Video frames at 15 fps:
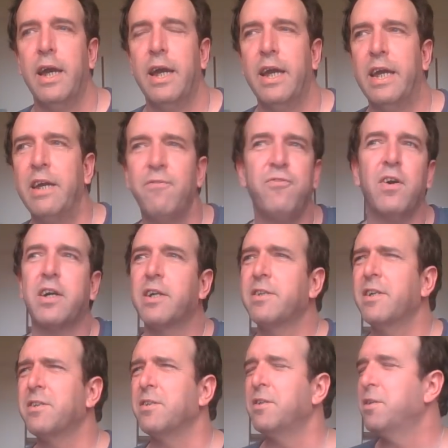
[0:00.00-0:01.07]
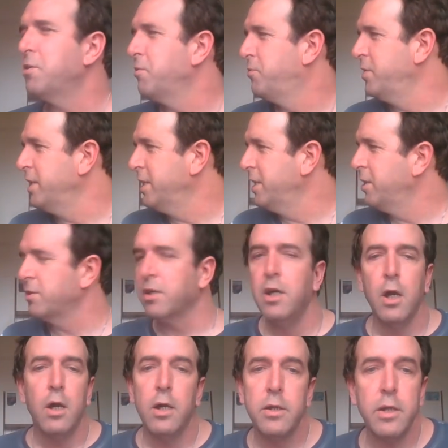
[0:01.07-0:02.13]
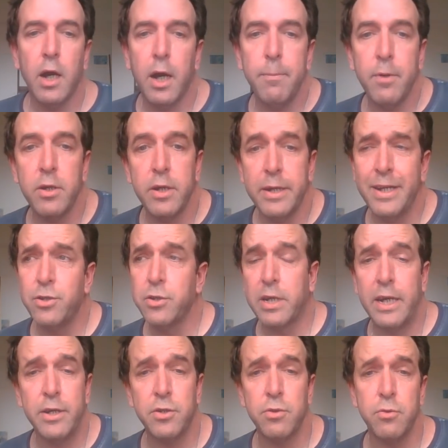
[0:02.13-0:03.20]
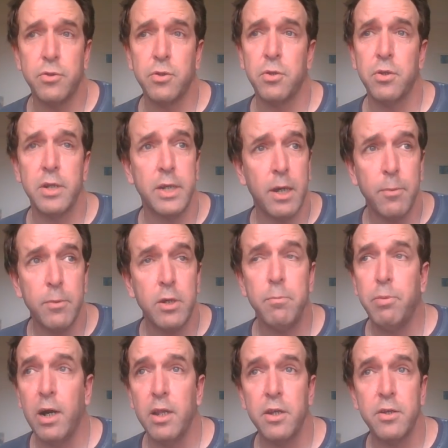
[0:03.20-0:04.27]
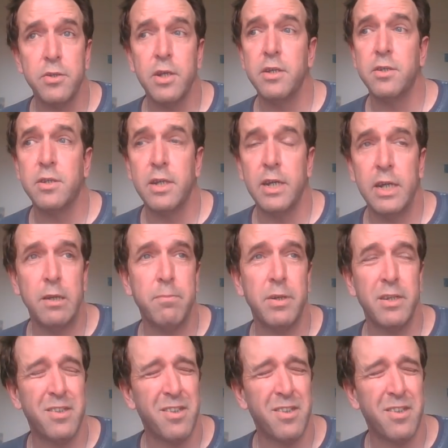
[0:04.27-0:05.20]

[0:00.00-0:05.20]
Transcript: He fucking does a little video. Yeah, I'm on an educational journey, and I want to apologize to anybody.